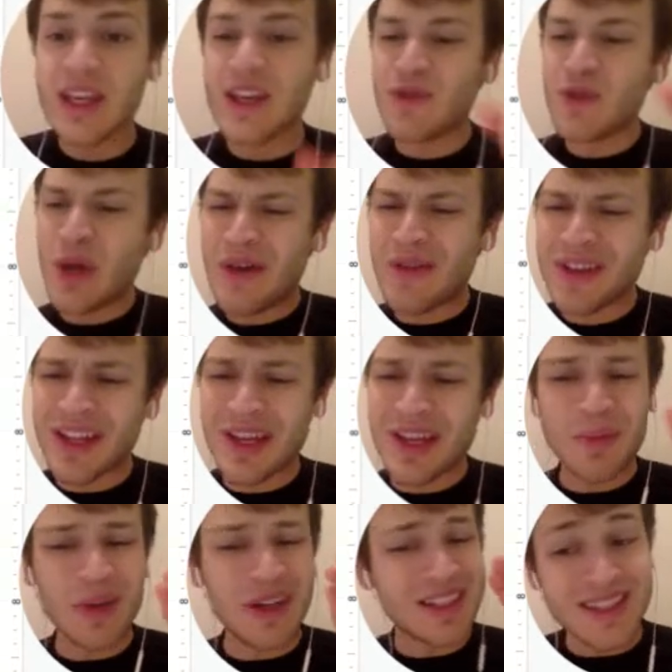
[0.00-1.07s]
If you have a
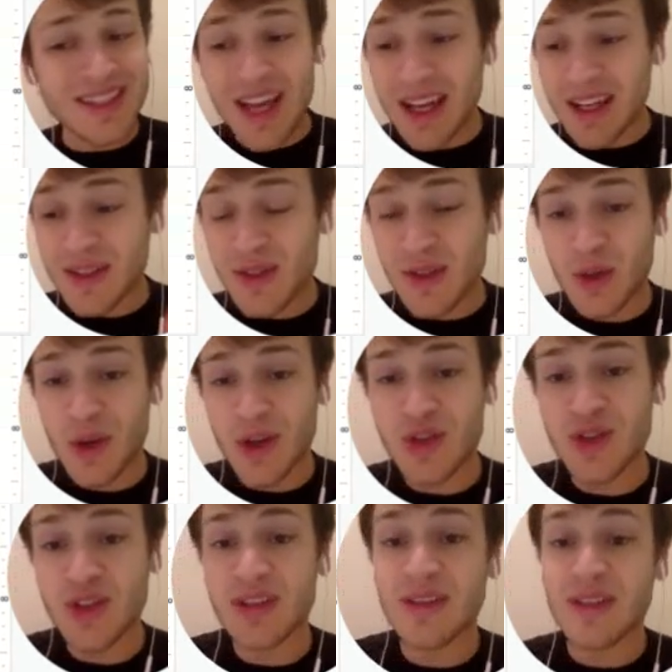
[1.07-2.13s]
claim but it does not answer the
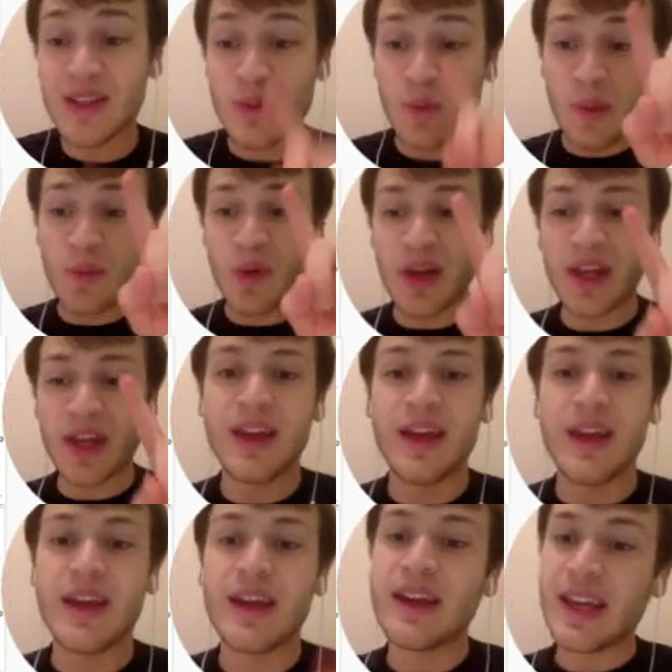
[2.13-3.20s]
question, that's 1 point.
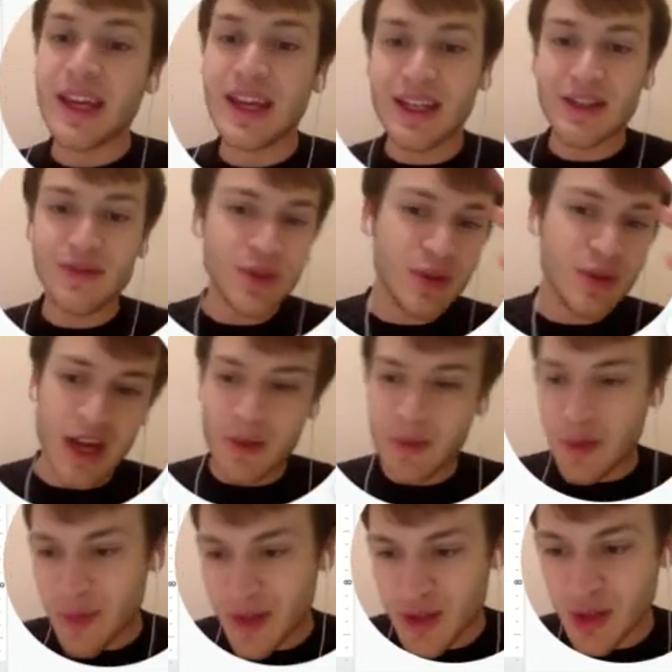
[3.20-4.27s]
And if you
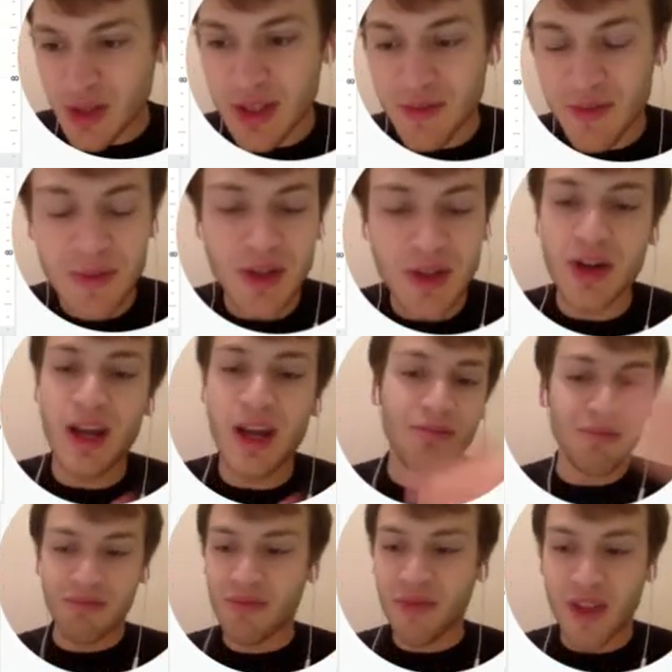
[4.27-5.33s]
copy and paste your claim from the internet,
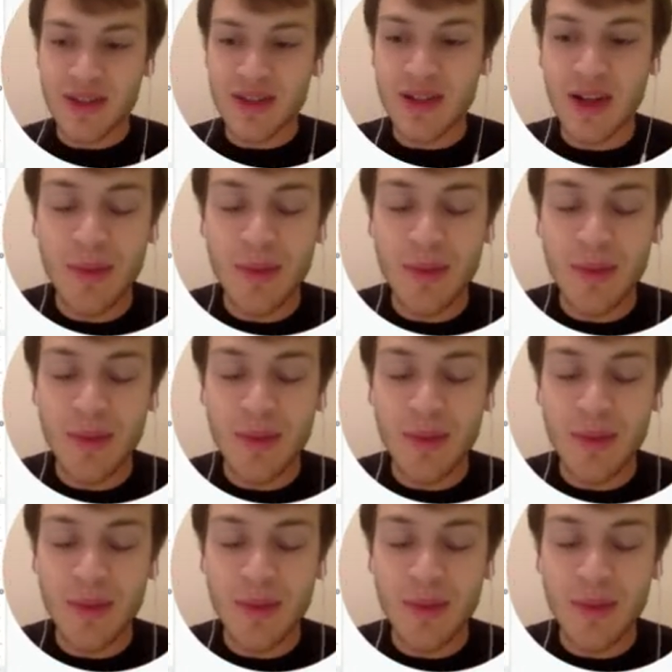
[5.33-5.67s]
that's